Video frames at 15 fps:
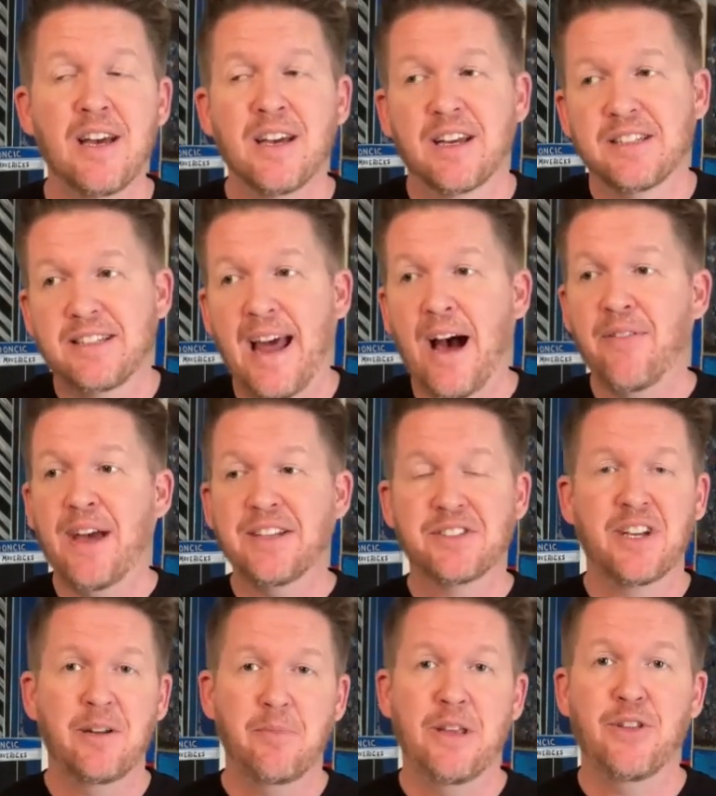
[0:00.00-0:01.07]
Because now that's
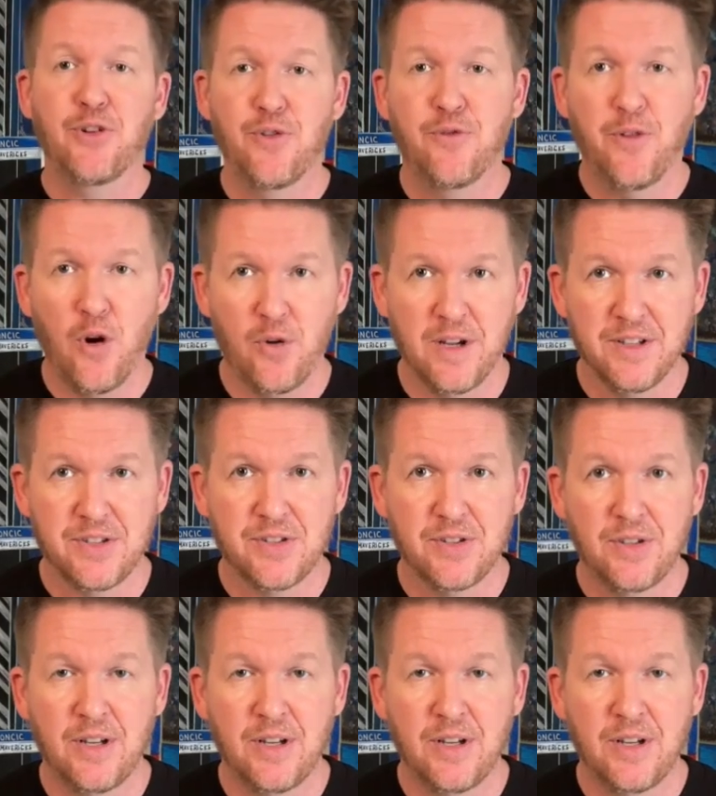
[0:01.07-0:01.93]
going to be the new focus.